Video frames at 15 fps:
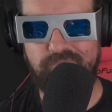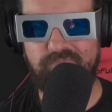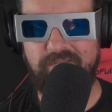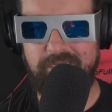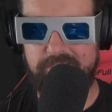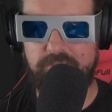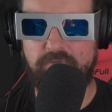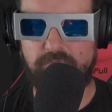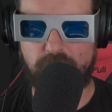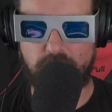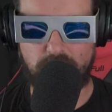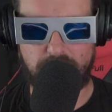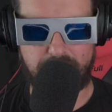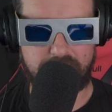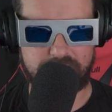feeding you
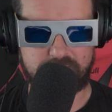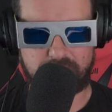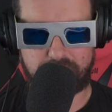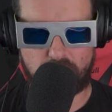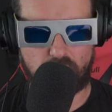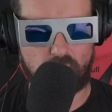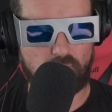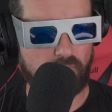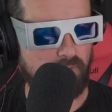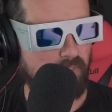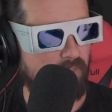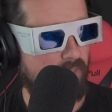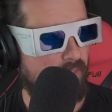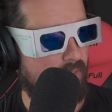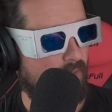full a bunch of bull,
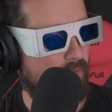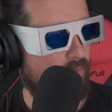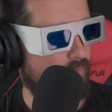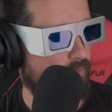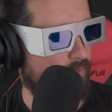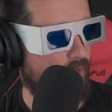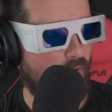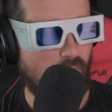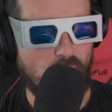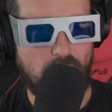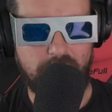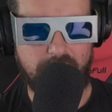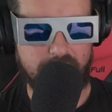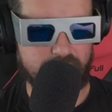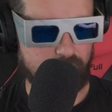you know,
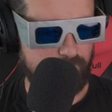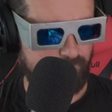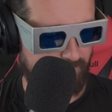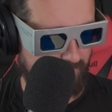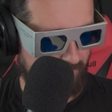whatever.